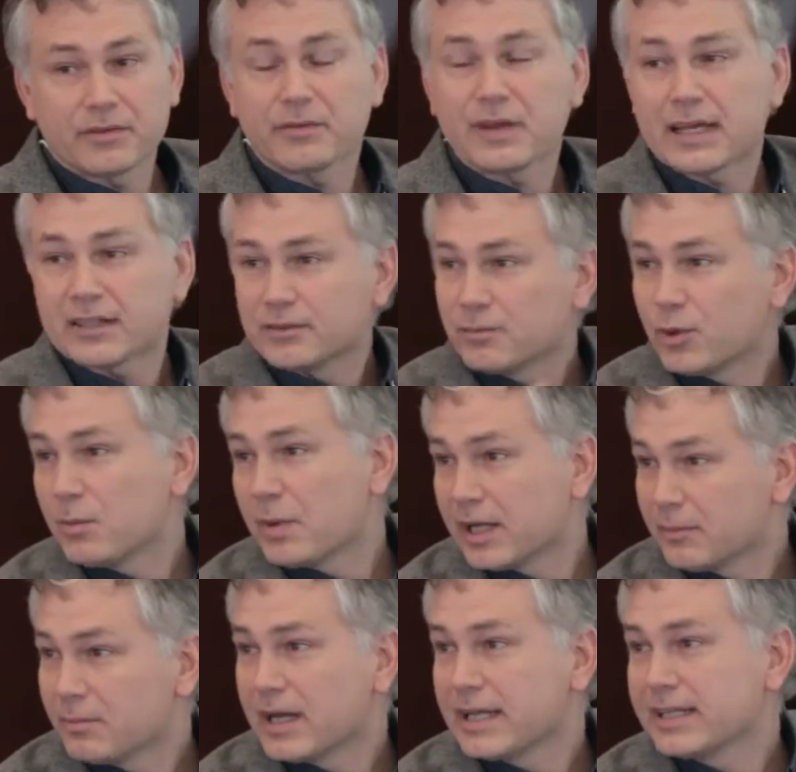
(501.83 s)
the fact of
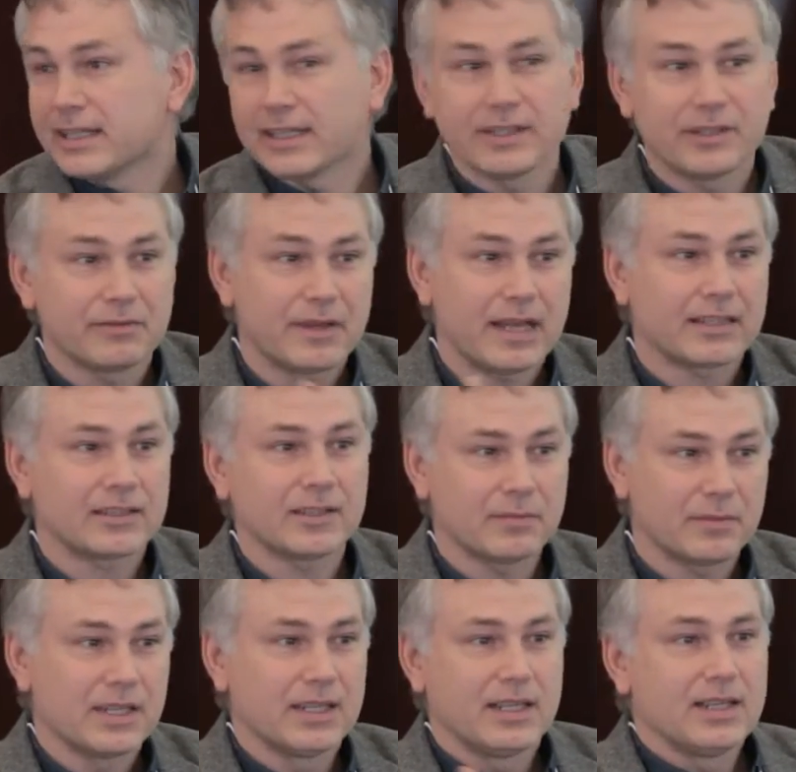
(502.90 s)
mobile money and the fact that
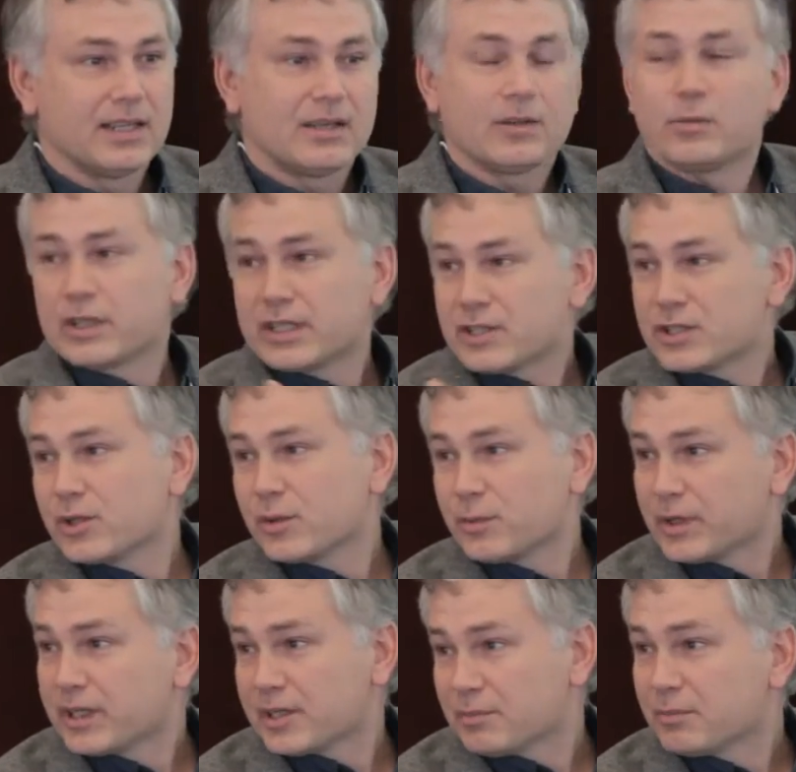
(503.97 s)
we can show
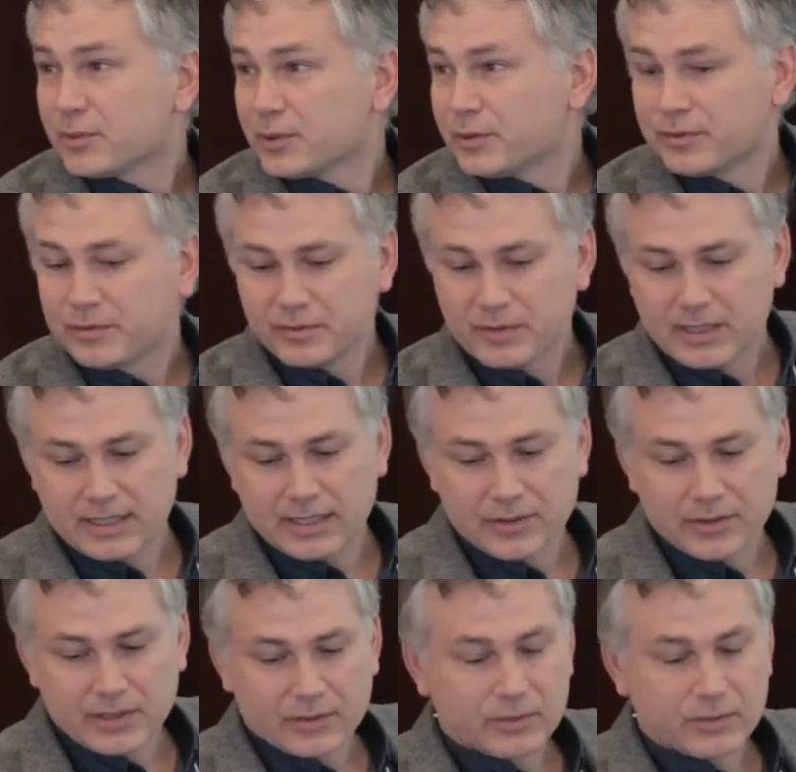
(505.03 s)
that we can improve health